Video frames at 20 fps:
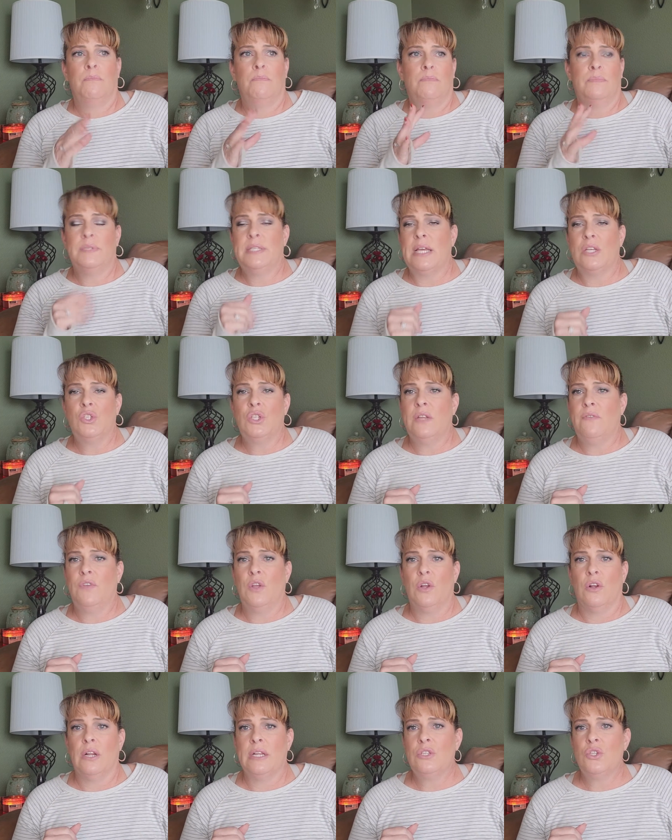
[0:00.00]
session. If
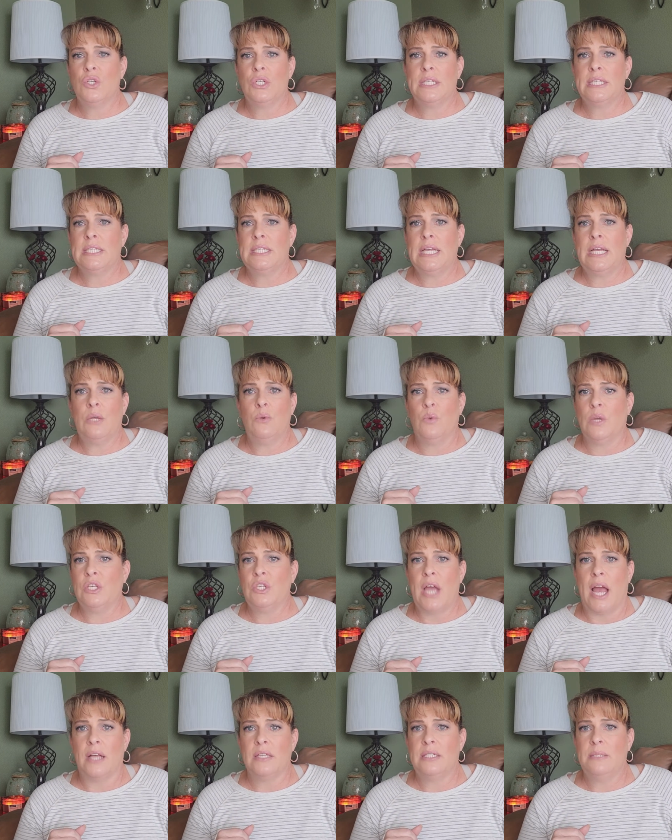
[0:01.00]
you're interested, reach
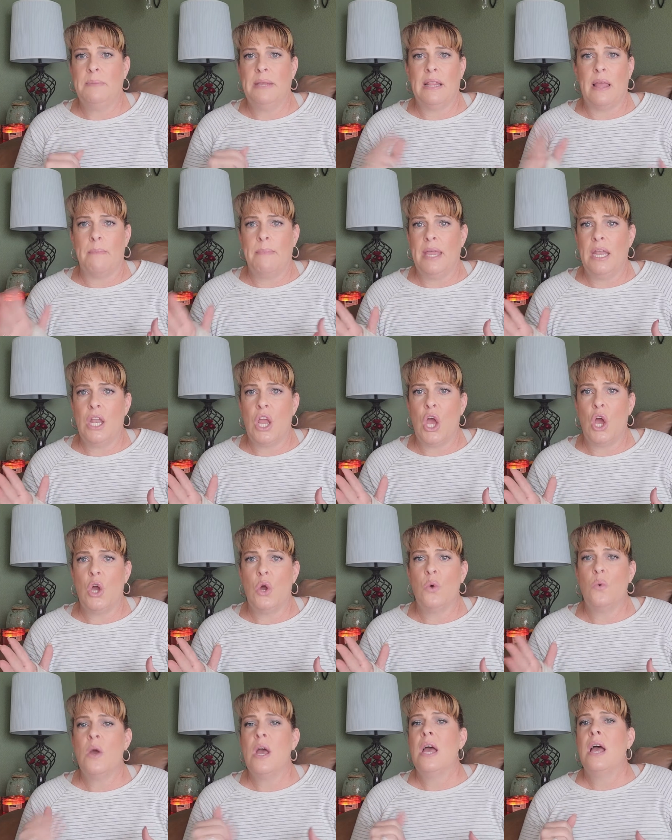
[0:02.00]
out to me, let me
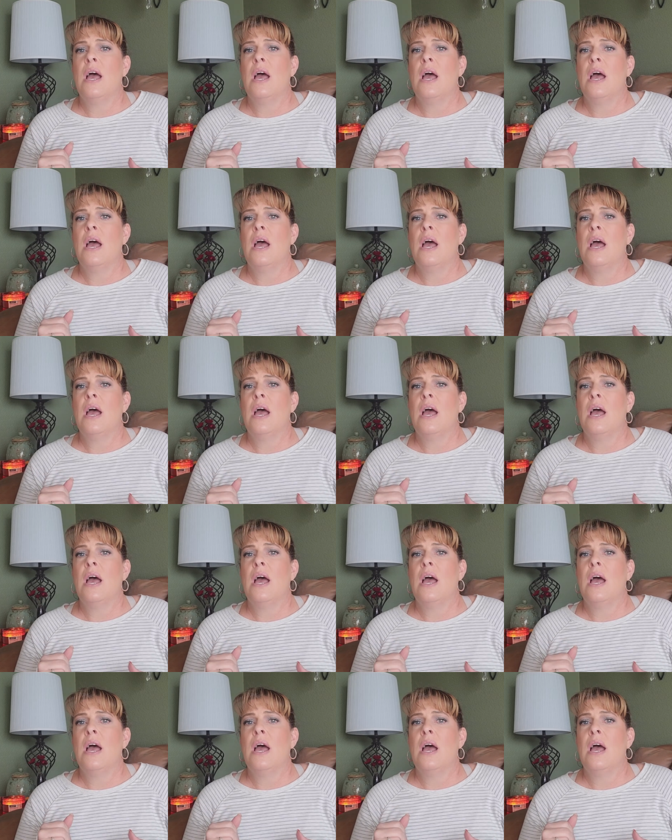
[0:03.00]
know.